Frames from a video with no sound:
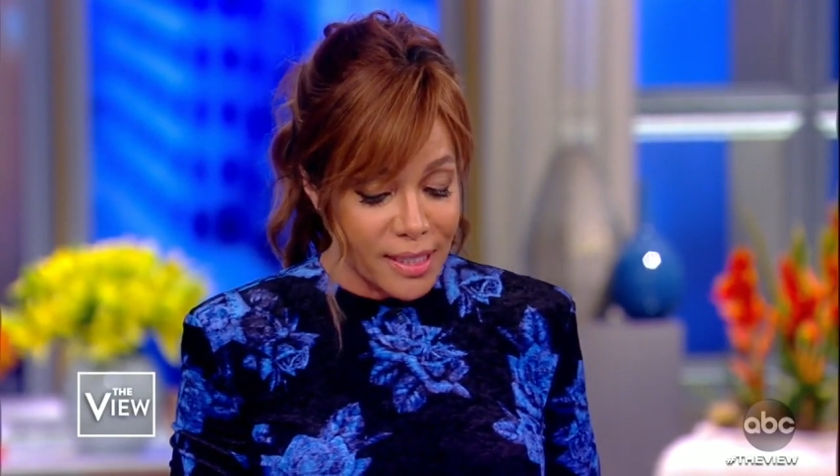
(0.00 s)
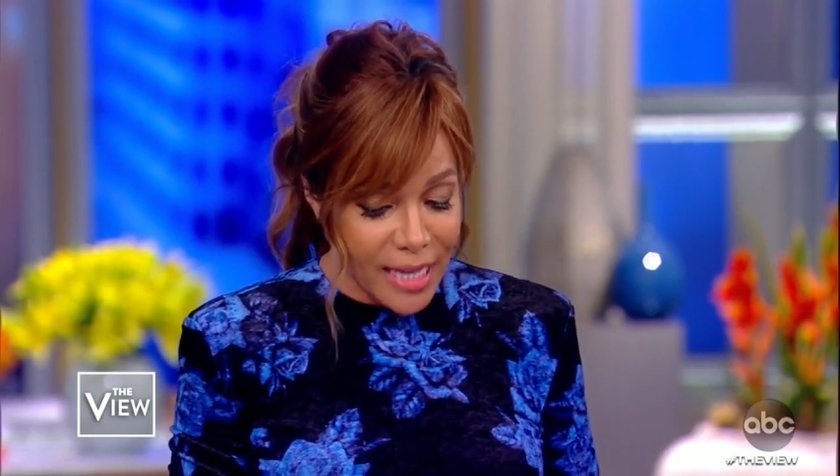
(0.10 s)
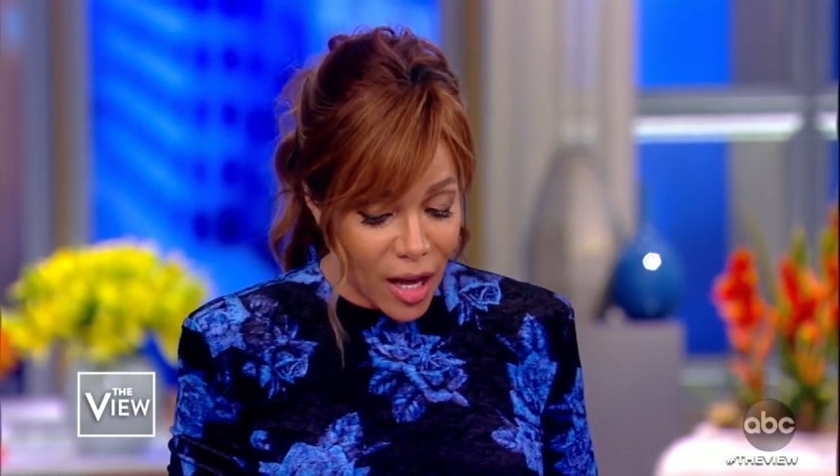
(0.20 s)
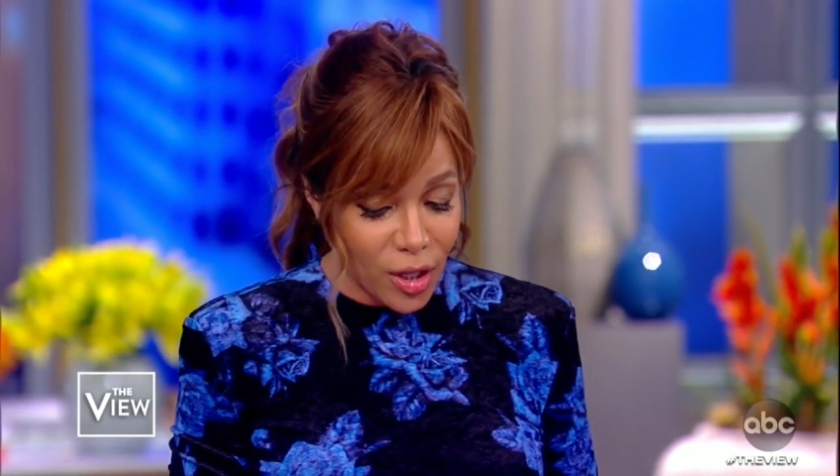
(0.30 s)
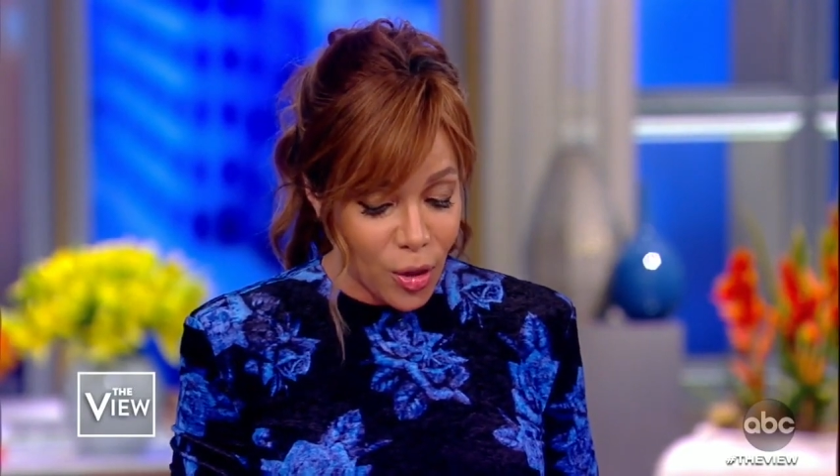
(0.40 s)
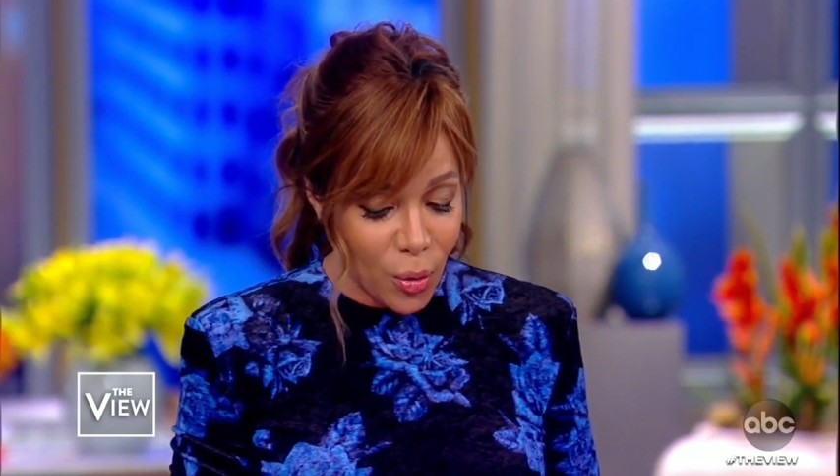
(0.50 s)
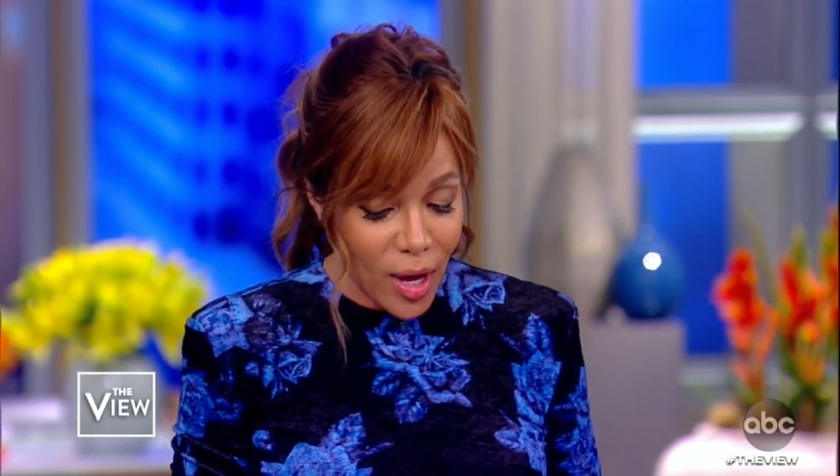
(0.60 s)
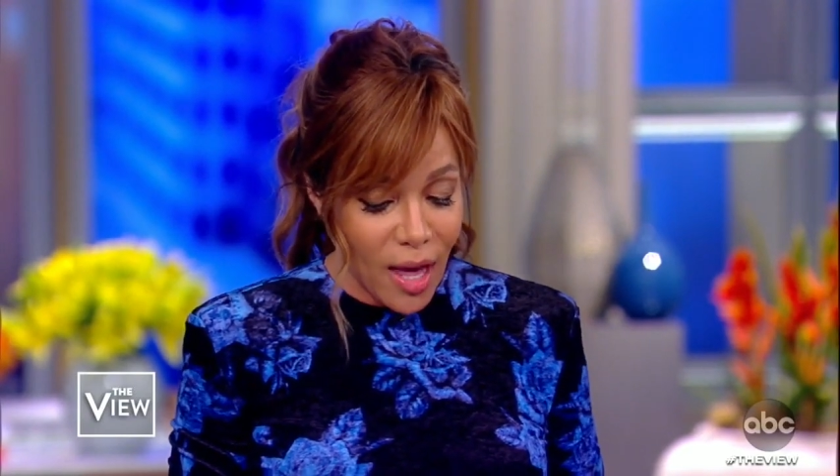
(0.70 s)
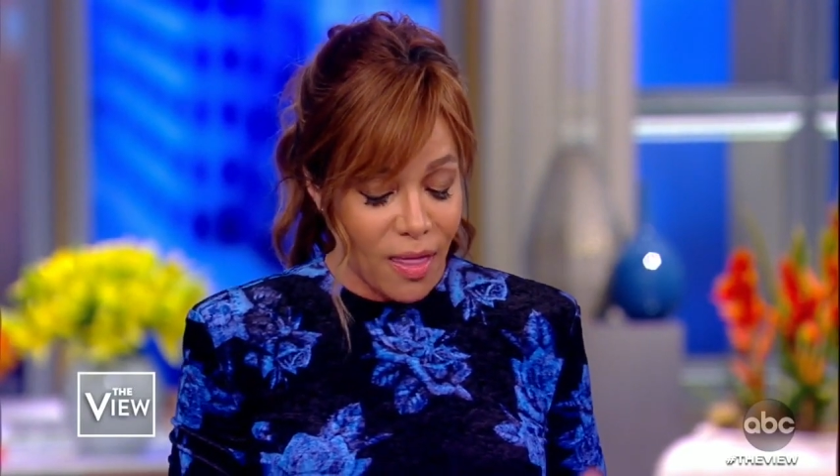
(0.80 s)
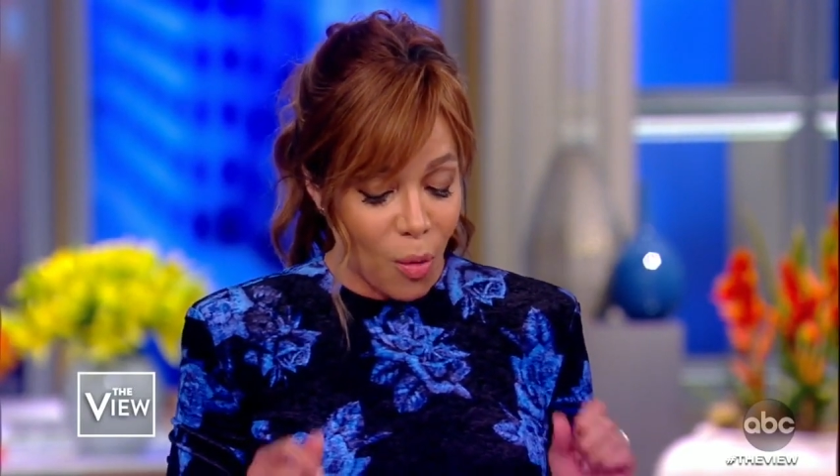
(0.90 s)
tell you
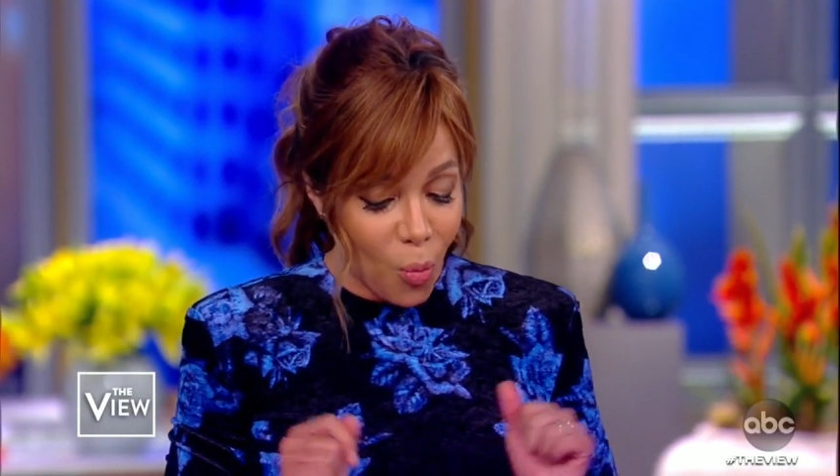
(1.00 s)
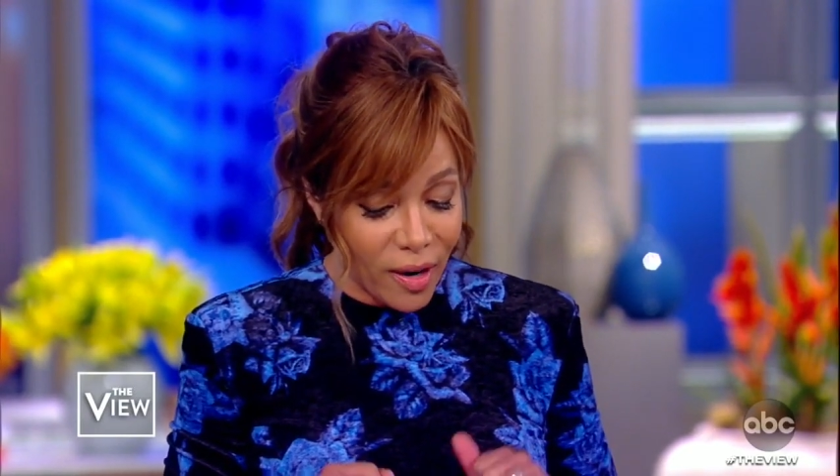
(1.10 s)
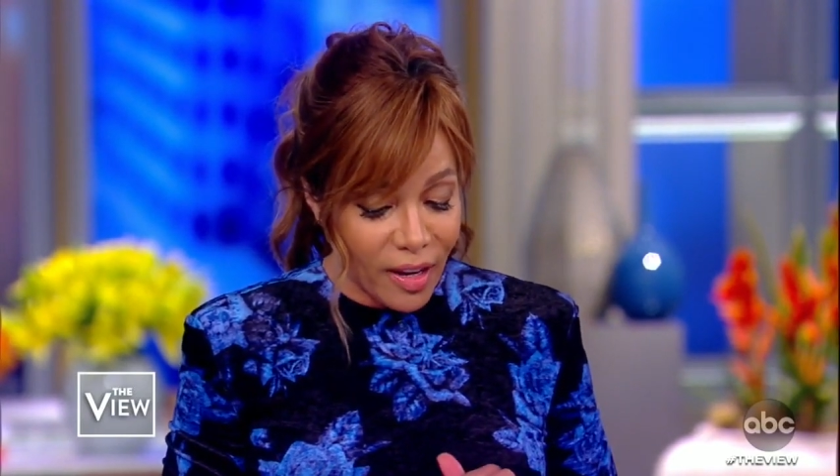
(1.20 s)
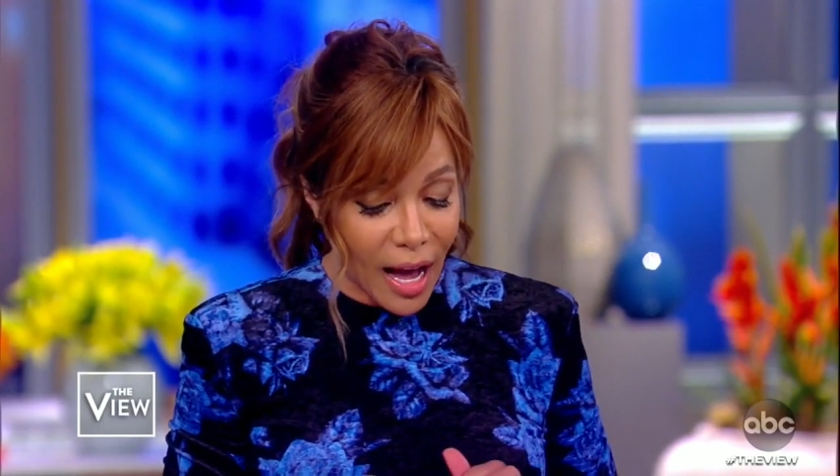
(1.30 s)
that one,